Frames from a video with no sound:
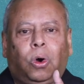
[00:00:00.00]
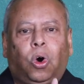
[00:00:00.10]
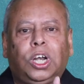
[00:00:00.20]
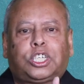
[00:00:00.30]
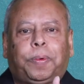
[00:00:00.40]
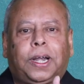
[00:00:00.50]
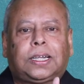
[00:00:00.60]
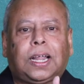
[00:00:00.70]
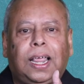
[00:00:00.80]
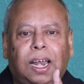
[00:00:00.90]
Holy
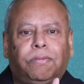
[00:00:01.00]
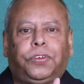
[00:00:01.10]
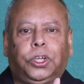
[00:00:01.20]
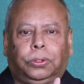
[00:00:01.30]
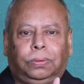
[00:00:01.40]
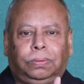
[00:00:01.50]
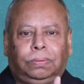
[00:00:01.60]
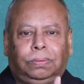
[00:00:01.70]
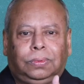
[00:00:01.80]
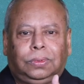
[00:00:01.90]
Spirit, I love you.
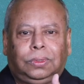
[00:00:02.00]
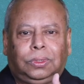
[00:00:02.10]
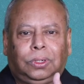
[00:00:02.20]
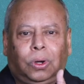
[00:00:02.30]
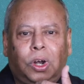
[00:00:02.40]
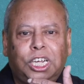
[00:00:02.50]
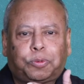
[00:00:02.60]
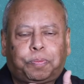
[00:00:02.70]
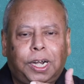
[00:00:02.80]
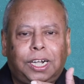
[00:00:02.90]
Holy
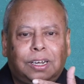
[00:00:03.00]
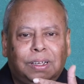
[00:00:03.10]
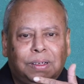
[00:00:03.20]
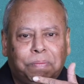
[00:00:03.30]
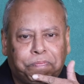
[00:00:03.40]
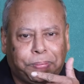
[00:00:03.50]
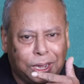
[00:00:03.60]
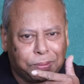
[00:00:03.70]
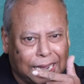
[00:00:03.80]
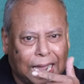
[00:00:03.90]
Spirit,
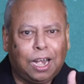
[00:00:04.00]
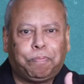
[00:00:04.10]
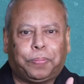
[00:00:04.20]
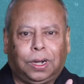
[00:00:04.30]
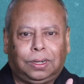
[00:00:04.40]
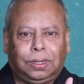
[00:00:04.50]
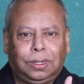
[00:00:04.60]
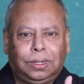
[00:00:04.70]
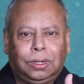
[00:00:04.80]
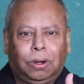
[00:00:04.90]
be my helper.
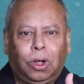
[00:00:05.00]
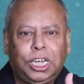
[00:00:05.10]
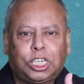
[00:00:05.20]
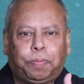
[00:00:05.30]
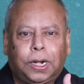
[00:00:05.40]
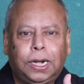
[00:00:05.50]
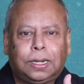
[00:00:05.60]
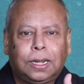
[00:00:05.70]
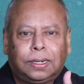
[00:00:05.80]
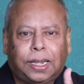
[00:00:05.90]
Holy
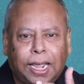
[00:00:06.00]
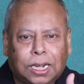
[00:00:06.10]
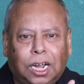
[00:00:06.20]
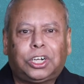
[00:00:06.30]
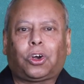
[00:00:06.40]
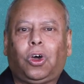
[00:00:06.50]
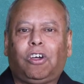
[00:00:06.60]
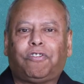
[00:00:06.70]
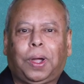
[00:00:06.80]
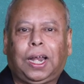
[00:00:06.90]
Spirit, take
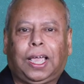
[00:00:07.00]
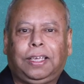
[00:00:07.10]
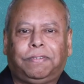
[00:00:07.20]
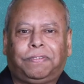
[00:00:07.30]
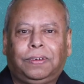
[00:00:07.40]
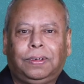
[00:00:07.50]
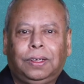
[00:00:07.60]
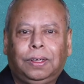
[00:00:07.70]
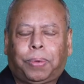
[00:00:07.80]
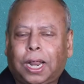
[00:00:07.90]
control of my life.
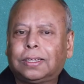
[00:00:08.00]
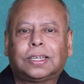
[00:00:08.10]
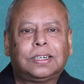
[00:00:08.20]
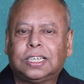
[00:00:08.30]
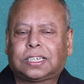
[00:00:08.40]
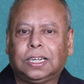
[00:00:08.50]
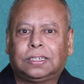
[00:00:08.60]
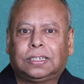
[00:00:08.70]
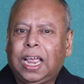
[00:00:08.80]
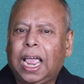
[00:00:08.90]
Brothers and
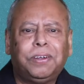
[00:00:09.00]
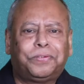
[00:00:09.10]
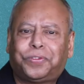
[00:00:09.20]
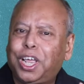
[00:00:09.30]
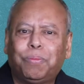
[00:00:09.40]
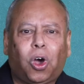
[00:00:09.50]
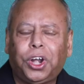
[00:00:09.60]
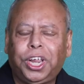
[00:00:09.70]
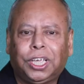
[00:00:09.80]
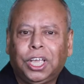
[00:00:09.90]
sisters, every
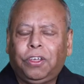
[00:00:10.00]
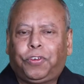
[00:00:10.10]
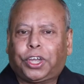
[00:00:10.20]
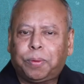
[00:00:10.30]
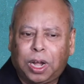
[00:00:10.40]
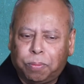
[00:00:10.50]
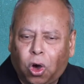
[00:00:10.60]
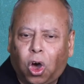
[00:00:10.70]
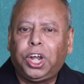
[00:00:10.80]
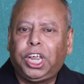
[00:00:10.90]
morning, if you can pray
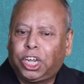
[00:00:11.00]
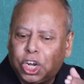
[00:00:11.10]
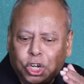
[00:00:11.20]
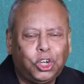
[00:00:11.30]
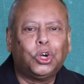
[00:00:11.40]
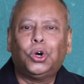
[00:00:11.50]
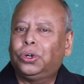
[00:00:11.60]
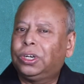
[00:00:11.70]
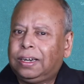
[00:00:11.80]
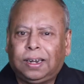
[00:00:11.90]
morning,
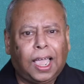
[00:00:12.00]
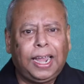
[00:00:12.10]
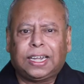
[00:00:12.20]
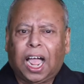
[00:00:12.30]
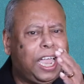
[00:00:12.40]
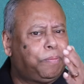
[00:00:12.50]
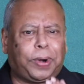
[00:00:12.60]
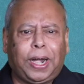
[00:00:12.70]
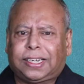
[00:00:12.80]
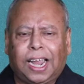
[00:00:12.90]
noon, night, I
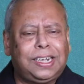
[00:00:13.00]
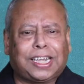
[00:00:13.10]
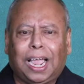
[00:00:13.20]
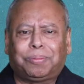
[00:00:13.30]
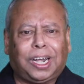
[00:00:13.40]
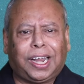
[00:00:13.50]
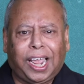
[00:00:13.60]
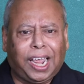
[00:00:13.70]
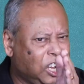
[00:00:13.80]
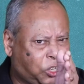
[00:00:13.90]
pray 10 times a
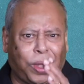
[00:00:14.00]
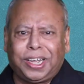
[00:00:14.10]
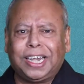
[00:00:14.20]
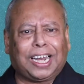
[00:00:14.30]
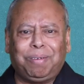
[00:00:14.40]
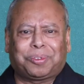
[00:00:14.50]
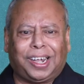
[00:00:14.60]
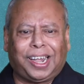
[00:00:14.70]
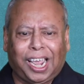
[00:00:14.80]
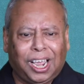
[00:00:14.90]
day, 20 times
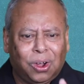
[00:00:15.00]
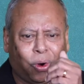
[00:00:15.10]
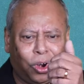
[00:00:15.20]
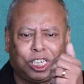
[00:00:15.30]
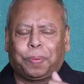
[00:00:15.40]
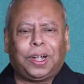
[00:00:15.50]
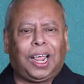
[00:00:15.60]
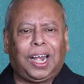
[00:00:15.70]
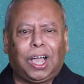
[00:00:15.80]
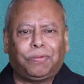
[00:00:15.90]
a day. Holy
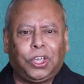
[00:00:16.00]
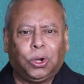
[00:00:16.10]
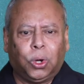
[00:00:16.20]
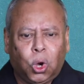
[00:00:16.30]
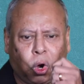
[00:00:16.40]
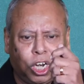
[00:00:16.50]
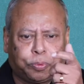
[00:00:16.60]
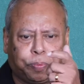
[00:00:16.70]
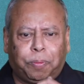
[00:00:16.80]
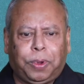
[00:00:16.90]
Spirit, I love you. Holy
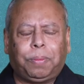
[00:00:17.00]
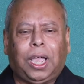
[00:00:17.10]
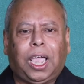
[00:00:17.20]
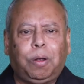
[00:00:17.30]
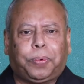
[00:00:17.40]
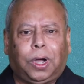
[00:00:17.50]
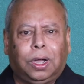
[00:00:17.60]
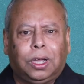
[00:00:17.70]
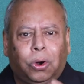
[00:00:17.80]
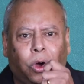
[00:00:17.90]
Spirit, be my
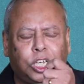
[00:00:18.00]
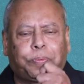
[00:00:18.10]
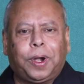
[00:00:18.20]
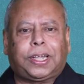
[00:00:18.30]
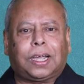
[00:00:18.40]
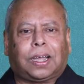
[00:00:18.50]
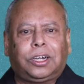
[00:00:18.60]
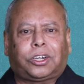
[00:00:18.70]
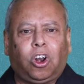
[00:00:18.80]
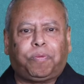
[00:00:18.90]
helper. Holy Spirit, take
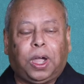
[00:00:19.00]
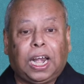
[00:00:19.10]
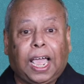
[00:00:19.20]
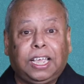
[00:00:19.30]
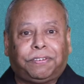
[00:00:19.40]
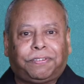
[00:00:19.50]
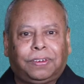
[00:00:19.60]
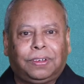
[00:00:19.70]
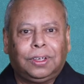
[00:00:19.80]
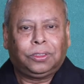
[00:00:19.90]
control of my
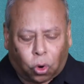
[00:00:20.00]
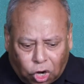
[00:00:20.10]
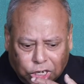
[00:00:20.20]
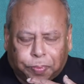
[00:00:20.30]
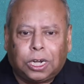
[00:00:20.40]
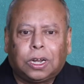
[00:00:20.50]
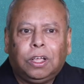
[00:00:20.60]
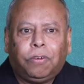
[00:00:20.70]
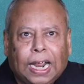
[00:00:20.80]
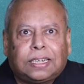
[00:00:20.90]
life. The Holy
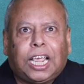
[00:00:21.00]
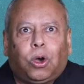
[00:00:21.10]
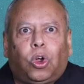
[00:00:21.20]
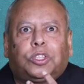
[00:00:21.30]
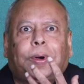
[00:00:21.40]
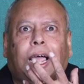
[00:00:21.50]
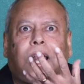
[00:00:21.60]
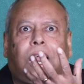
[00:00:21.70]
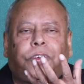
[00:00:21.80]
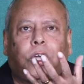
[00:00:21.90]
Spirit, when I say, Holy Spirit,
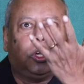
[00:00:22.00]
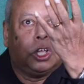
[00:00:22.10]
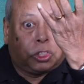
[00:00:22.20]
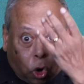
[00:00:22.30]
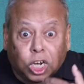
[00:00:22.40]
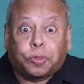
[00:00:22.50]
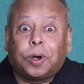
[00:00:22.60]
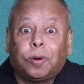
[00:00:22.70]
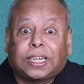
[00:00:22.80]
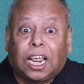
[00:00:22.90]
I love you, the Holy
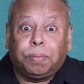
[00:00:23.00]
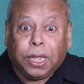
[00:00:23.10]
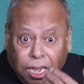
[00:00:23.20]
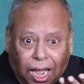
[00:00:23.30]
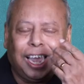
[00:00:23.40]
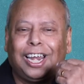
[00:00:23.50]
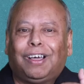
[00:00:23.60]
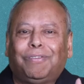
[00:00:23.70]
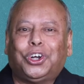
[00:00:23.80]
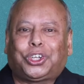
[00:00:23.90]
Spirit will tell me, I
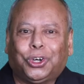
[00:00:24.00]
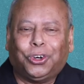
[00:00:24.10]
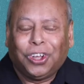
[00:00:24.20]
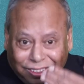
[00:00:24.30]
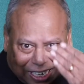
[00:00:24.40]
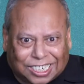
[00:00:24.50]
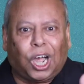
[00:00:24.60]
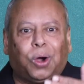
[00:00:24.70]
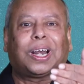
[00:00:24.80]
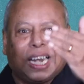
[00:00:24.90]
love you too. That's
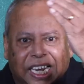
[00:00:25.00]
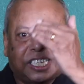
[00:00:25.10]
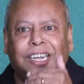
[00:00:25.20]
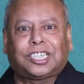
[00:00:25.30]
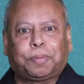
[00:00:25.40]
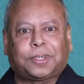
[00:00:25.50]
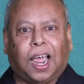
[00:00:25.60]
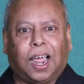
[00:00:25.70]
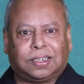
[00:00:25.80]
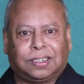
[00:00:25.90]
how a relationship
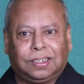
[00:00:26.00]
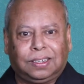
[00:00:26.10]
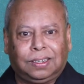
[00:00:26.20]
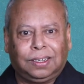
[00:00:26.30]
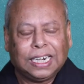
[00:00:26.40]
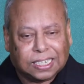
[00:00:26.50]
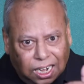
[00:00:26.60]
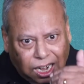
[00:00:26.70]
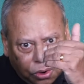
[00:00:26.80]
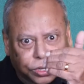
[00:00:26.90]
starts. It's
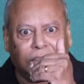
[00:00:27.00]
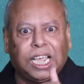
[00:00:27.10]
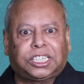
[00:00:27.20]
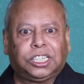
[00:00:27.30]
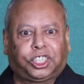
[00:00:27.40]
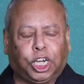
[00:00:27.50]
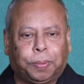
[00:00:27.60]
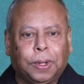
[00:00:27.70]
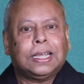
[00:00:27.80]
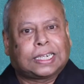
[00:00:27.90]
a love
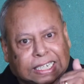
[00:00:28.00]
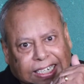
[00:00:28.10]
relationship.